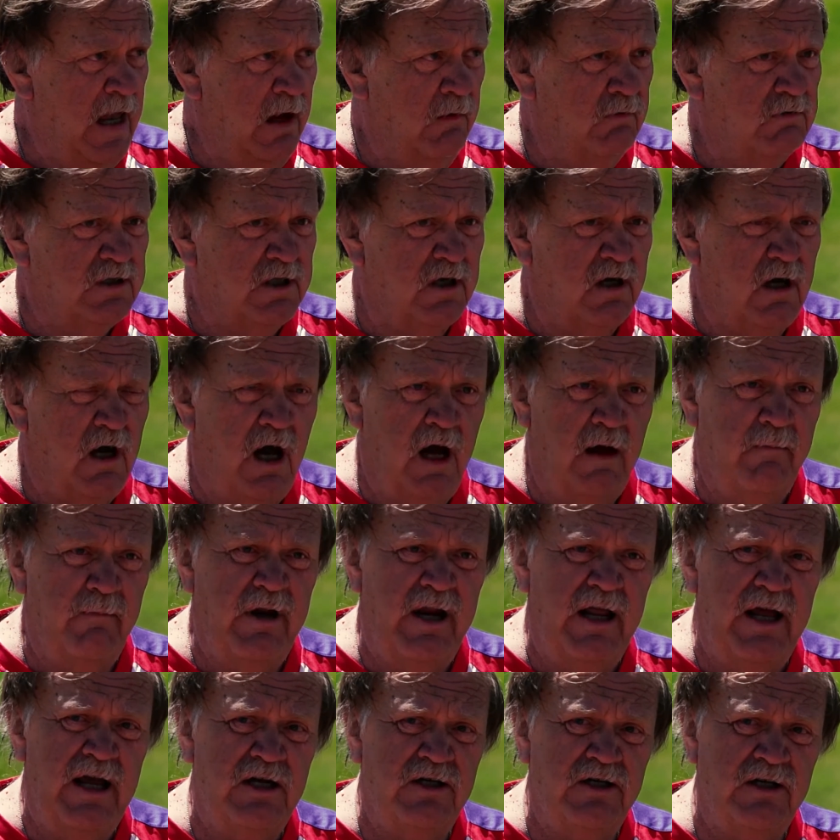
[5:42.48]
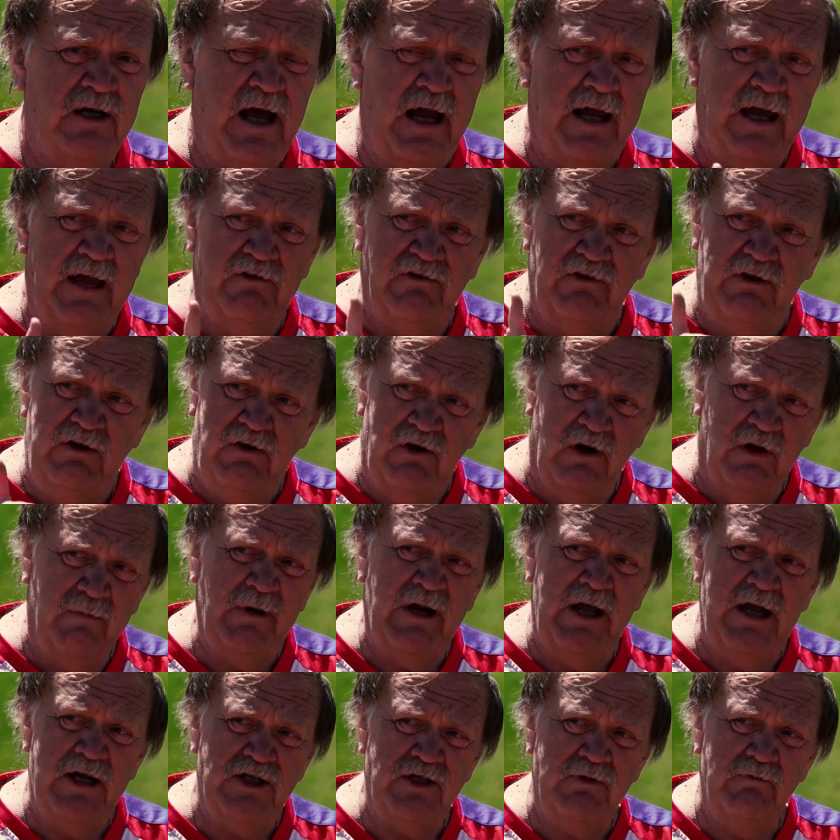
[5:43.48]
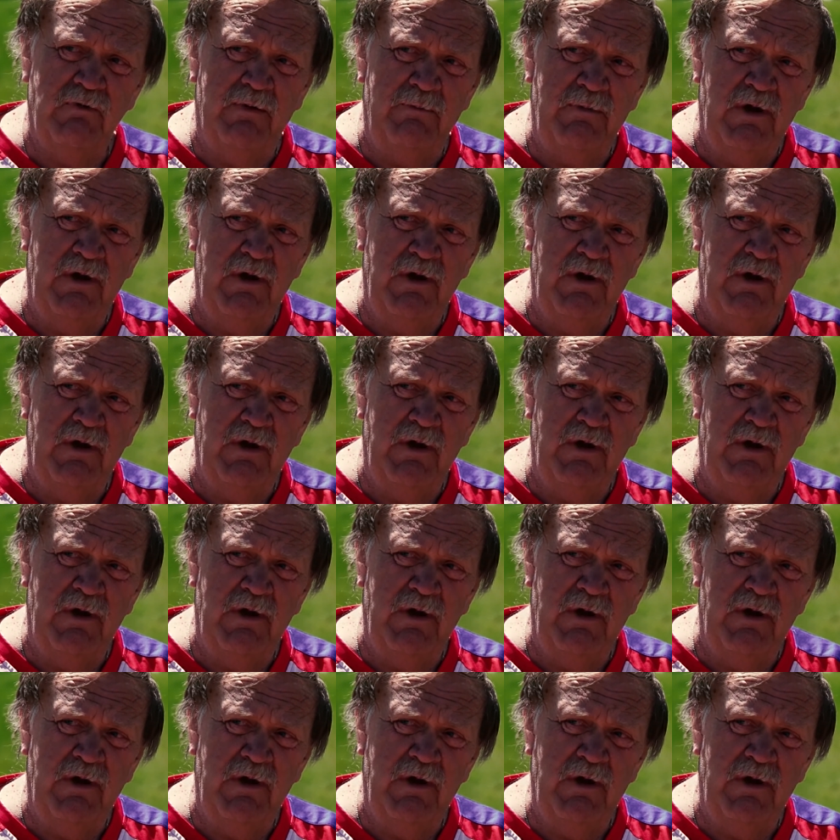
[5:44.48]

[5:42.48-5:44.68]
It was a combination, I guess determination